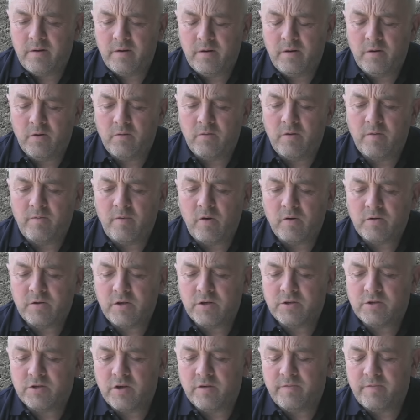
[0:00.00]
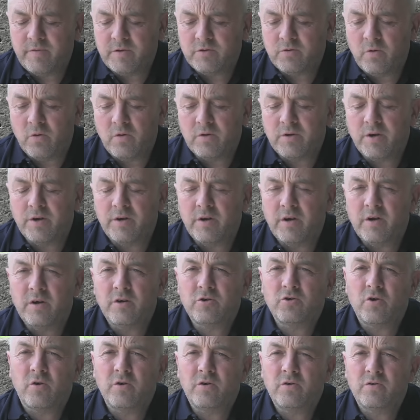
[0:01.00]
Lower voltage stuff is all done in a
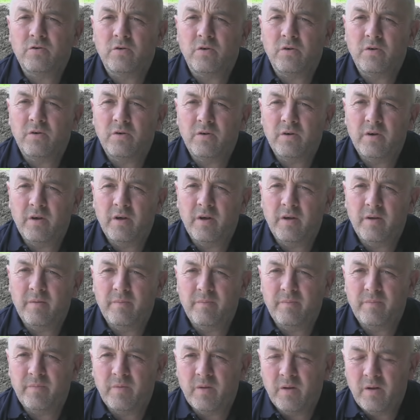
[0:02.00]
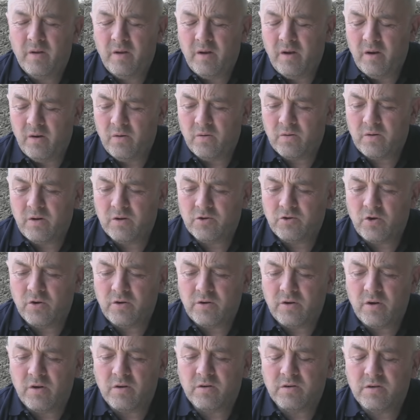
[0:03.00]
joint hole. A local
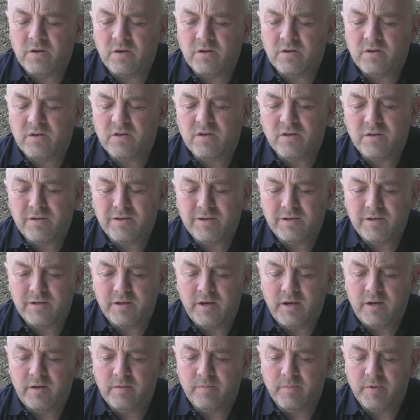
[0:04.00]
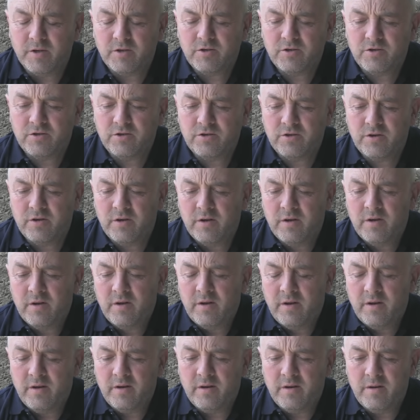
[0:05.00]
joint hole doesn't need much.
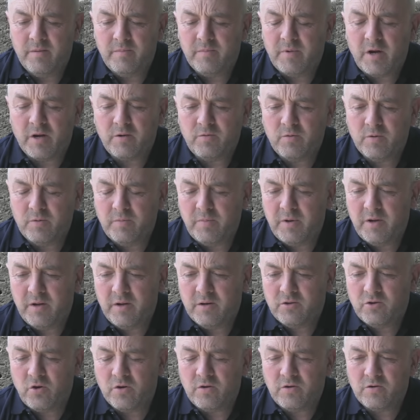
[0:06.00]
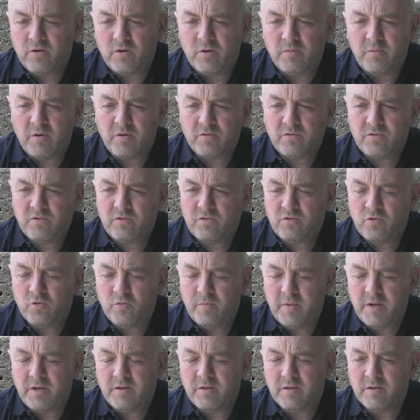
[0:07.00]
That would be a joint hole about 2
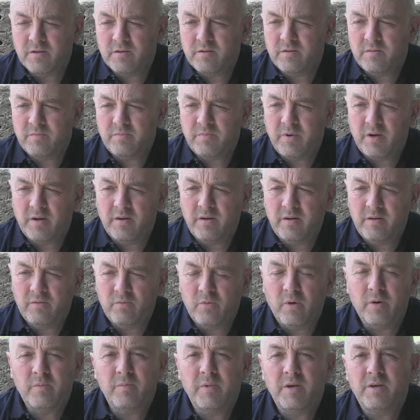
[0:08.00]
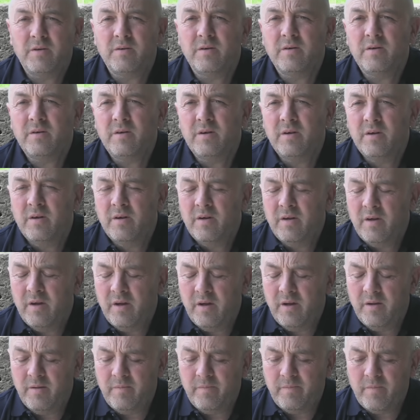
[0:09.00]
meters by 1 meter
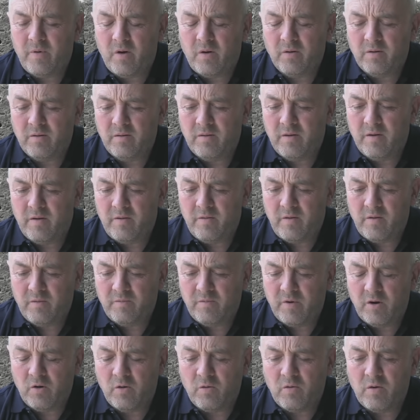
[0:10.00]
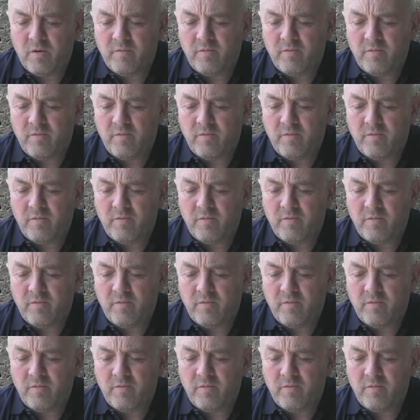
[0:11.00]
on the lower